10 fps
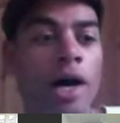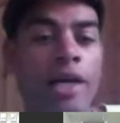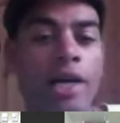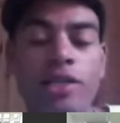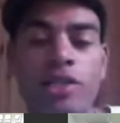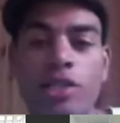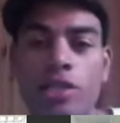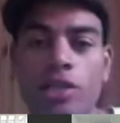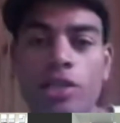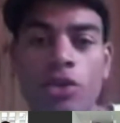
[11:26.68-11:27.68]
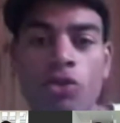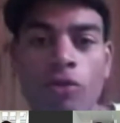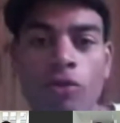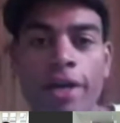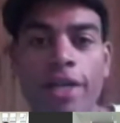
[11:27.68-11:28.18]
And it's just a great
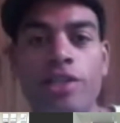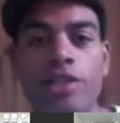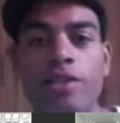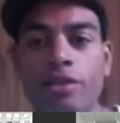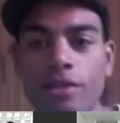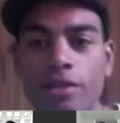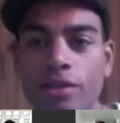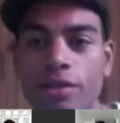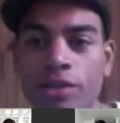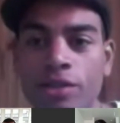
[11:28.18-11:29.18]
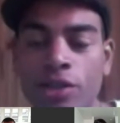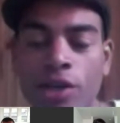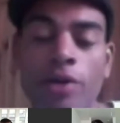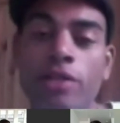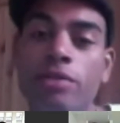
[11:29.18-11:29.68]
reason to
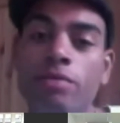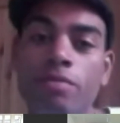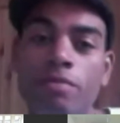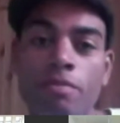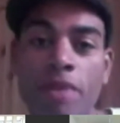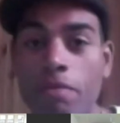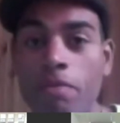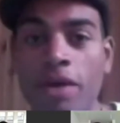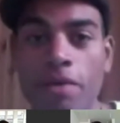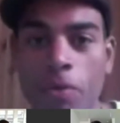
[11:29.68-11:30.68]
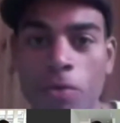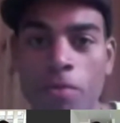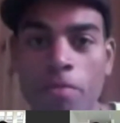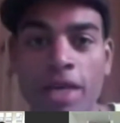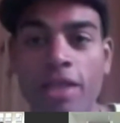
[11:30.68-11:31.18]
go and meet
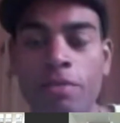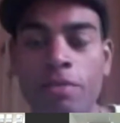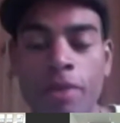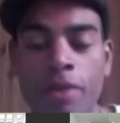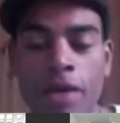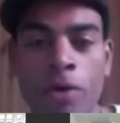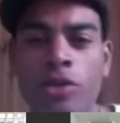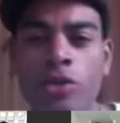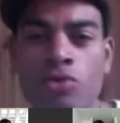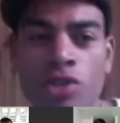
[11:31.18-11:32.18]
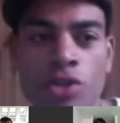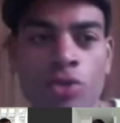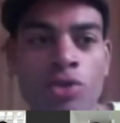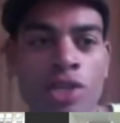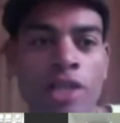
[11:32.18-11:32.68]
these people, and
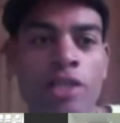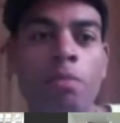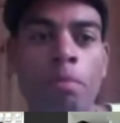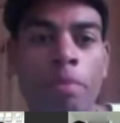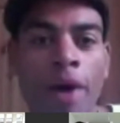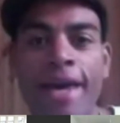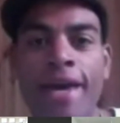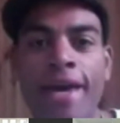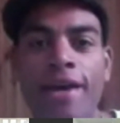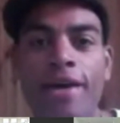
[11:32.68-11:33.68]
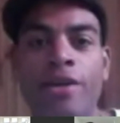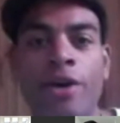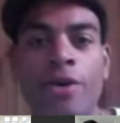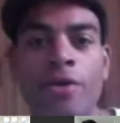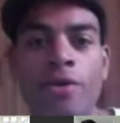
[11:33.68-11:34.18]
you just buy it, you
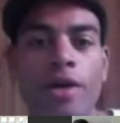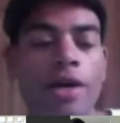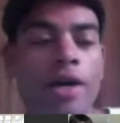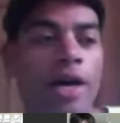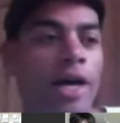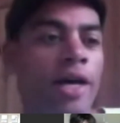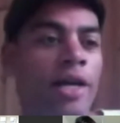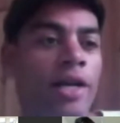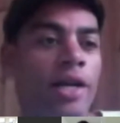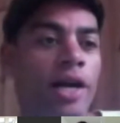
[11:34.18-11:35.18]
know. And